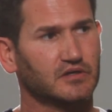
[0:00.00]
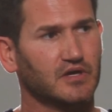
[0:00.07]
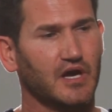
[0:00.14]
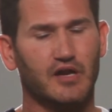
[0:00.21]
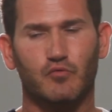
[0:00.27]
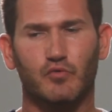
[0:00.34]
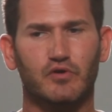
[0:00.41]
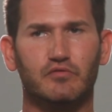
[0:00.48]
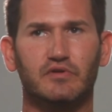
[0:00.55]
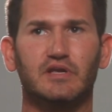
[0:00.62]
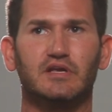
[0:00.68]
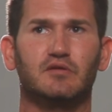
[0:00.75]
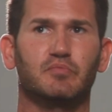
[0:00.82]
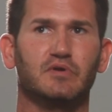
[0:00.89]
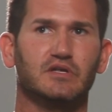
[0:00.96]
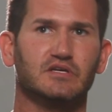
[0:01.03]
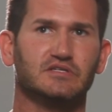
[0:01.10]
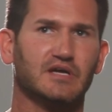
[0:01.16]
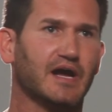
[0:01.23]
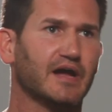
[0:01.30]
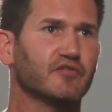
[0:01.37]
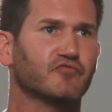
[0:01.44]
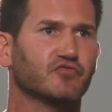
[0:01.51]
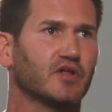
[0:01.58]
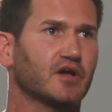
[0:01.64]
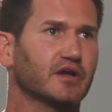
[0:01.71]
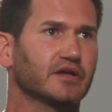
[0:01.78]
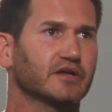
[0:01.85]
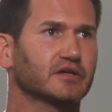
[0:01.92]
I don't, we don't need to be this
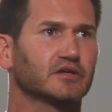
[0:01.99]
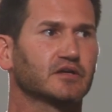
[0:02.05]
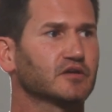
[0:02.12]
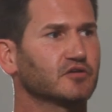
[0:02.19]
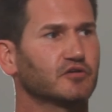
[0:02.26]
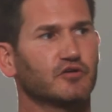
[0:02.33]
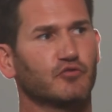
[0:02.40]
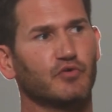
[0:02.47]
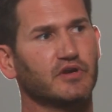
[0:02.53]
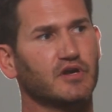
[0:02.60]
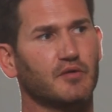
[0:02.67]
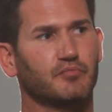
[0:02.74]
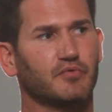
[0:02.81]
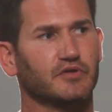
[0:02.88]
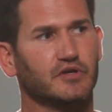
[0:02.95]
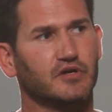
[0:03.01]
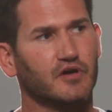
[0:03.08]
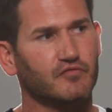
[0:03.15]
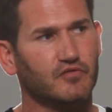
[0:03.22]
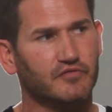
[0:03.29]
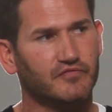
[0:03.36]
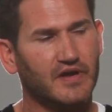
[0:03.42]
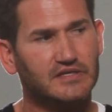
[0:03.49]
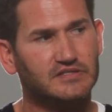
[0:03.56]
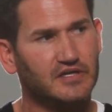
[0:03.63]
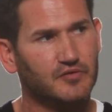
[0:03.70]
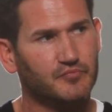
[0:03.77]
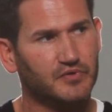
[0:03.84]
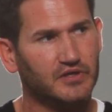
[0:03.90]
high-flying, you know, written up on the cover of Fast
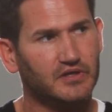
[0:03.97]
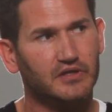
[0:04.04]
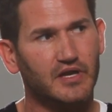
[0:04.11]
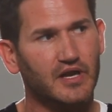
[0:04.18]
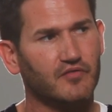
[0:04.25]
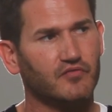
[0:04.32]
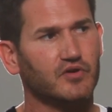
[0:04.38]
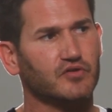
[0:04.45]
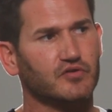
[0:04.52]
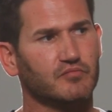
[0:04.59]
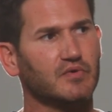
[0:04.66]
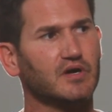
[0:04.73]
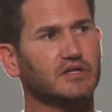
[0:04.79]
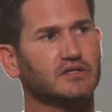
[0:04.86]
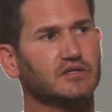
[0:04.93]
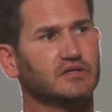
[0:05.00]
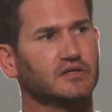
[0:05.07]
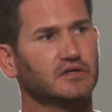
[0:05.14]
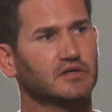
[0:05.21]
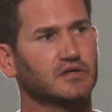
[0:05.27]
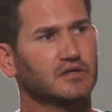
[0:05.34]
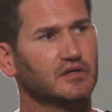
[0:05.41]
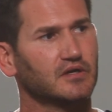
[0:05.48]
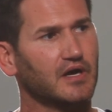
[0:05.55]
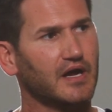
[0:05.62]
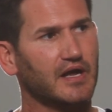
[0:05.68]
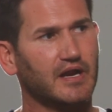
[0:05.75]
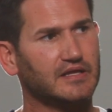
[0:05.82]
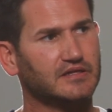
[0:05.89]
Company every other month. That's right.
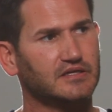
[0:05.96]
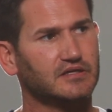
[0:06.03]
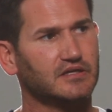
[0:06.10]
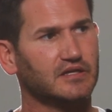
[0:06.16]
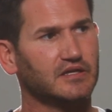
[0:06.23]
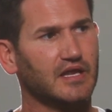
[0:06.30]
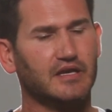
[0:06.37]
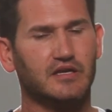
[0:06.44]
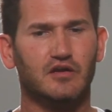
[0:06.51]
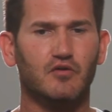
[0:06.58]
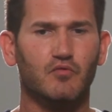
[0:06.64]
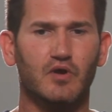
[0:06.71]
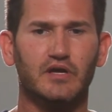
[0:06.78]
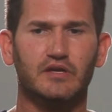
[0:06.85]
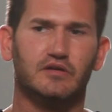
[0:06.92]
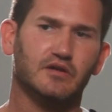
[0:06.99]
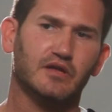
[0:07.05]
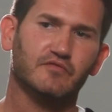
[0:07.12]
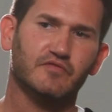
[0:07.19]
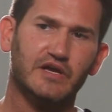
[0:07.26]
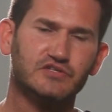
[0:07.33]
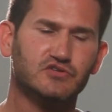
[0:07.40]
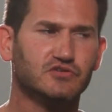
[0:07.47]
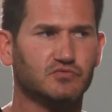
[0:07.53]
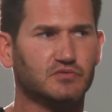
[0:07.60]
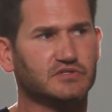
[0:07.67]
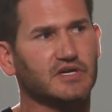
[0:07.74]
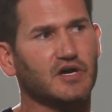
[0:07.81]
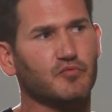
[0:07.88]
And I think, and, and you know what? Investors
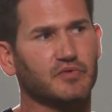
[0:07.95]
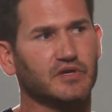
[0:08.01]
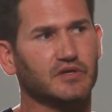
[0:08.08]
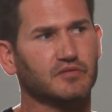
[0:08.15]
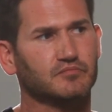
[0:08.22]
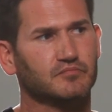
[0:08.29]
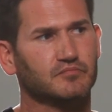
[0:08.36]
will tell me